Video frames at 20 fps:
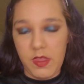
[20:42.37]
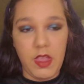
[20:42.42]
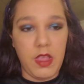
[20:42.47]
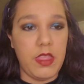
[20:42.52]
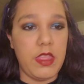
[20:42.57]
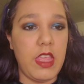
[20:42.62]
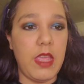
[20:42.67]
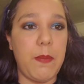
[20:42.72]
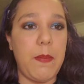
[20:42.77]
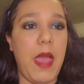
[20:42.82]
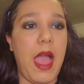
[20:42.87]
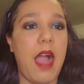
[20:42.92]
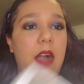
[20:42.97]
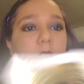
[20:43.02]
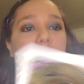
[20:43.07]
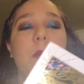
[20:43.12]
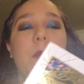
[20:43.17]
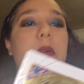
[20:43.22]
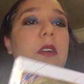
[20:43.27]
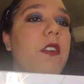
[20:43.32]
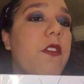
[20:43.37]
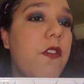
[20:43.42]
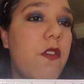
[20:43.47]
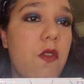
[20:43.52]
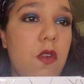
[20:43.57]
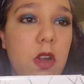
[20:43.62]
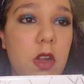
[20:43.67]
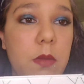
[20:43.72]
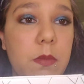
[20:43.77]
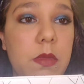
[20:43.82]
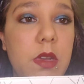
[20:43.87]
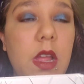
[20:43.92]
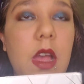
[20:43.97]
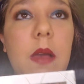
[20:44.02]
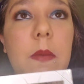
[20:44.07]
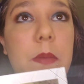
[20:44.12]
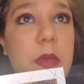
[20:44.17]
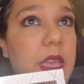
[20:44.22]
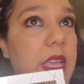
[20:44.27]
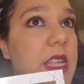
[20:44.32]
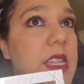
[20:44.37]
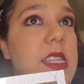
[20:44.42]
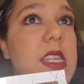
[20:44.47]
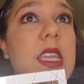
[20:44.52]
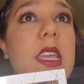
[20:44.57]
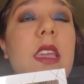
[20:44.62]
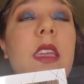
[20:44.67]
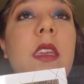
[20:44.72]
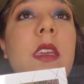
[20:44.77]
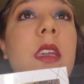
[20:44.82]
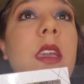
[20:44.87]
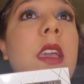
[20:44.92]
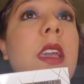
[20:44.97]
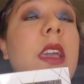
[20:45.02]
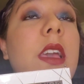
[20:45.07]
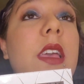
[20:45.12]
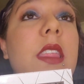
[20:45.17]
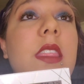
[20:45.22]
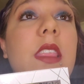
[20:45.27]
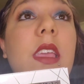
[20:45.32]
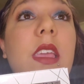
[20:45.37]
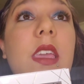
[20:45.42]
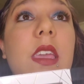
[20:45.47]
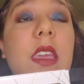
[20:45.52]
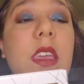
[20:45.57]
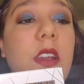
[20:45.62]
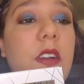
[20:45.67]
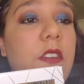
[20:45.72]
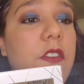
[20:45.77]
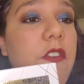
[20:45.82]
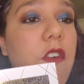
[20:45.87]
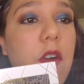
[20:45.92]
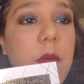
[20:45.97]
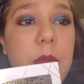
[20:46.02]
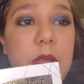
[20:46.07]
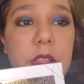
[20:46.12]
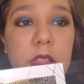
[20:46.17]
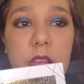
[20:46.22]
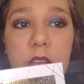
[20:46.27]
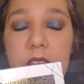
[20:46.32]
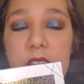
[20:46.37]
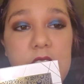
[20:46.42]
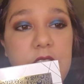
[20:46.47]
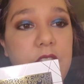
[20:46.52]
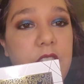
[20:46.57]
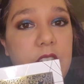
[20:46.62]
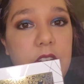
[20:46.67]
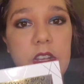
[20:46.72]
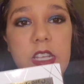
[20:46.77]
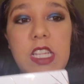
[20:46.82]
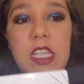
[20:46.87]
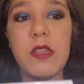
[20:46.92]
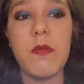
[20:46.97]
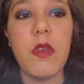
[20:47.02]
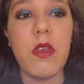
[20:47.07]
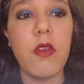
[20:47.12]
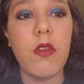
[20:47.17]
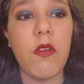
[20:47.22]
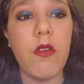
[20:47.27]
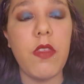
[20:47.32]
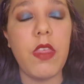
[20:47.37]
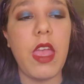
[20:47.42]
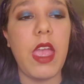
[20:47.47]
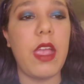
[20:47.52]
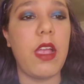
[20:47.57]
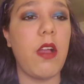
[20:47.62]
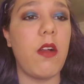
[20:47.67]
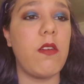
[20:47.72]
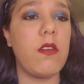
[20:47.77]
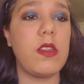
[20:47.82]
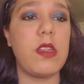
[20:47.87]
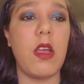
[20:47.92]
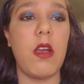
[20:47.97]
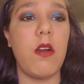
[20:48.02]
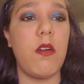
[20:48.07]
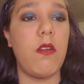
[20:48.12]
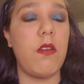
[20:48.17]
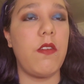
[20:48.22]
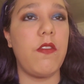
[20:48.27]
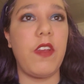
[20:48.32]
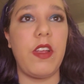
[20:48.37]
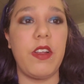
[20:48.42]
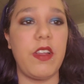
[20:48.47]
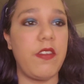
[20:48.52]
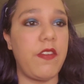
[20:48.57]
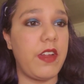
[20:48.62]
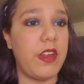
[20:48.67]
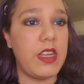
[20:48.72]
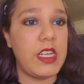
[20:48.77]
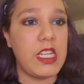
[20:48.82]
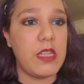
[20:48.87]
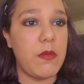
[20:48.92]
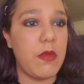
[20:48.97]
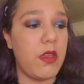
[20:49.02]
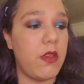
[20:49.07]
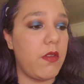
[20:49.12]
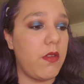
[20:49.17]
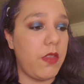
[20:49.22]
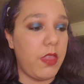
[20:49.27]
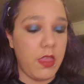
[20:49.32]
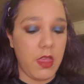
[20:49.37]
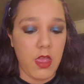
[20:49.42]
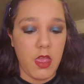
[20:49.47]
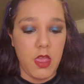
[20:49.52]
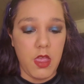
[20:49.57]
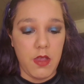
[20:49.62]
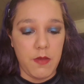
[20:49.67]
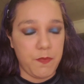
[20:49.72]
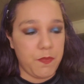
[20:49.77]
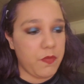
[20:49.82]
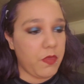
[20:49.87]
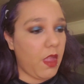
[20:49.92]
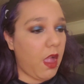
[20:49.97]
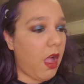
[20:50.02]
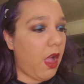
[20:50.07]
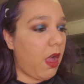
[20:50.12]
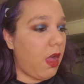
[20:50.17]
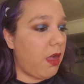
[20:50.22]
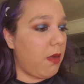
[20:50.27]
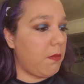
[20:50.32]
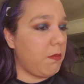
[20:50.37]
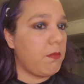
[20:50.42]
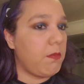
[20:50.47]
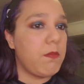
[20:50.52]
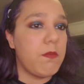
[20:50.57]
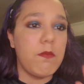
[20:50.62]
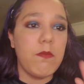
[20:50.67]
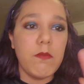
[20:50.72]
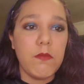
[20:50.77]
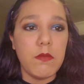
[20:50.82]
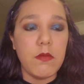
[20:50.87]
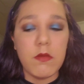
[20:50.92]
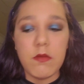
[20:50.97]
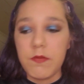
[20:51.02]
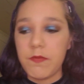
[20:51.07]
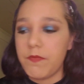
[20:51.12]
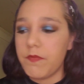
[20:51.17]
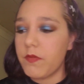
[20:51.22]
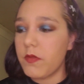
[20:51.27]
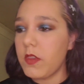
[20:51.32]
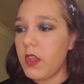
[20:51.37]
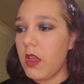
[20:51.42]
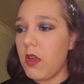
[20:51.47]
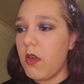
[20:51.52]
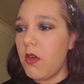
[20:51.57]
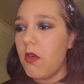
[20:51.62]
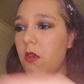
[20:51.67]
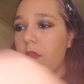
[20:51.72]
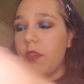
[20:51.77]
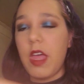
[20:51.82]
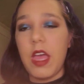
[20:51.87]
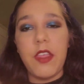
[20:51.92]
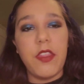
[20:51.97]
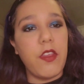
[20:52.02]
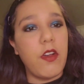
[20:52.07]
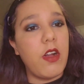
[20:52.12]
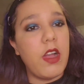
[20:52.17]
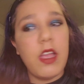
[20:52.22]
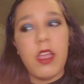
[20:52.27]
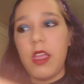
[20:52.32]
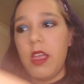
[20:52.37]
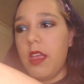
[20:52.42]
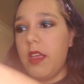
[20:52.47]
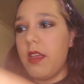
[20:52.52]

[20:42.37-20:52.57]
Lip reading: the palette performed amazing. The formula is very smooth. It goes on very, very smooth. Hold that thought.